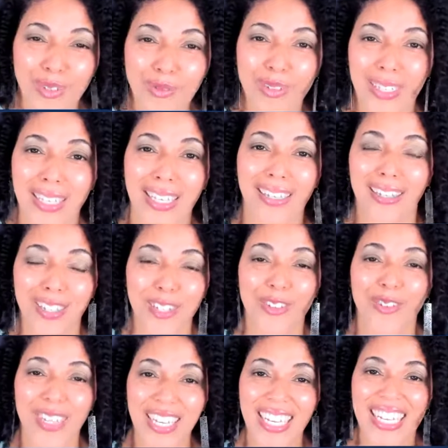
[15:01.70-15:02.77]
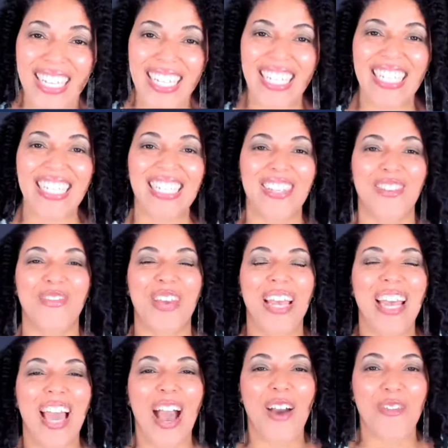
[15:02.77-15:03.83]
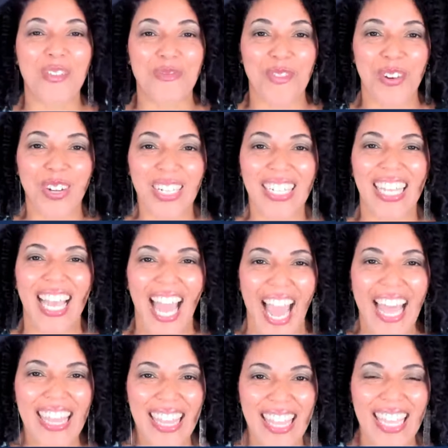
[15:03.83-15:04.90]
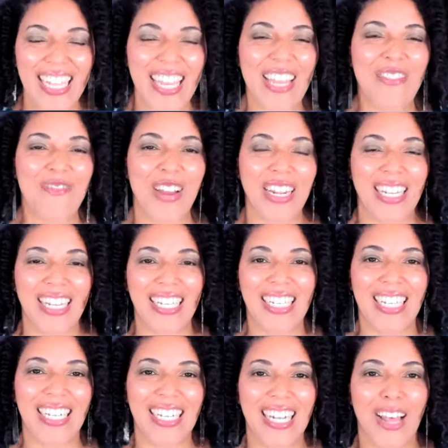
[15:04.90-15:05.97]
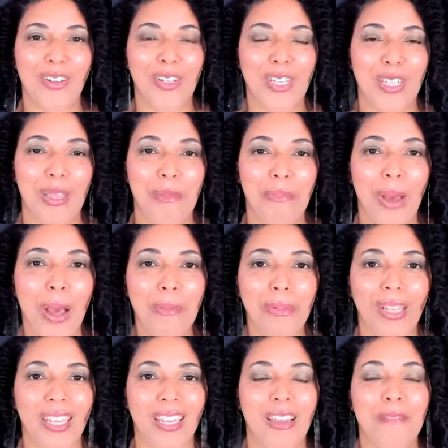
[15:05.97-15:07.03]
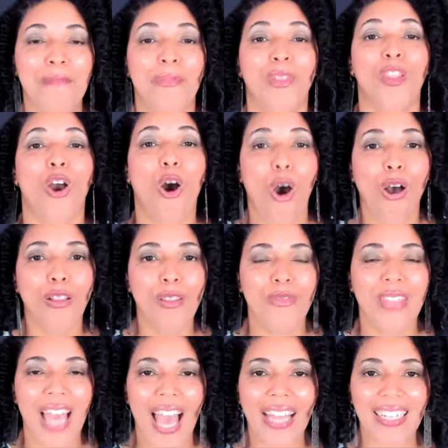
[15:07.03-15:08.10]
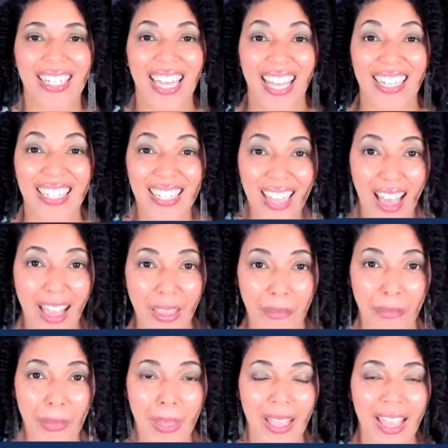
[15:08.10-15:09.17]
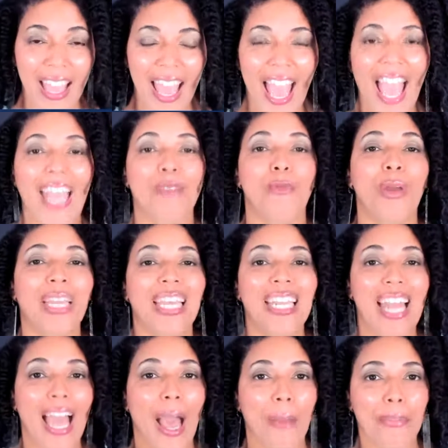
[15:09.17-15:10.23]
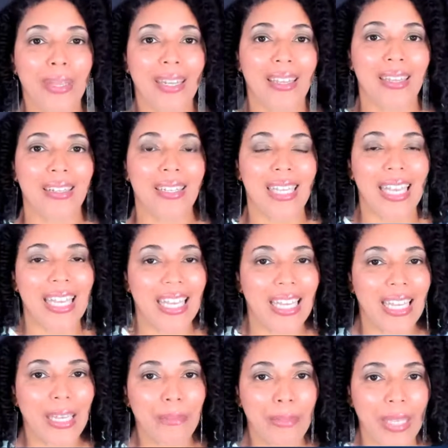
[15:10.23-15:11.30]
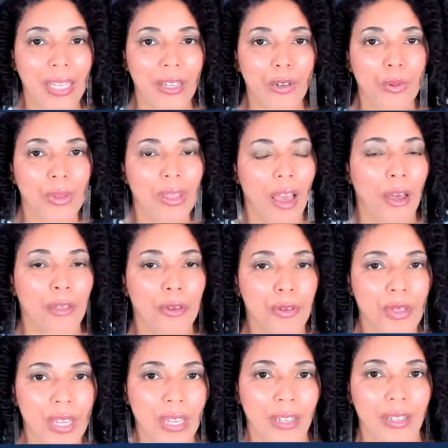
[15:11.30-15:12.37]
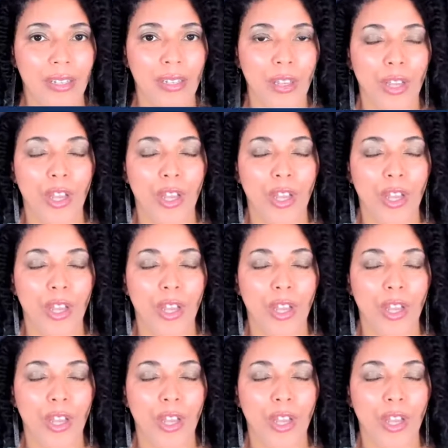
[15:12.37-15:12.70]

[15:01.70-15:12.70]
using it so you can get a sense of how it works and then get ready to send it out to the public. All of that takes time. And what can happen is it can compete with other things.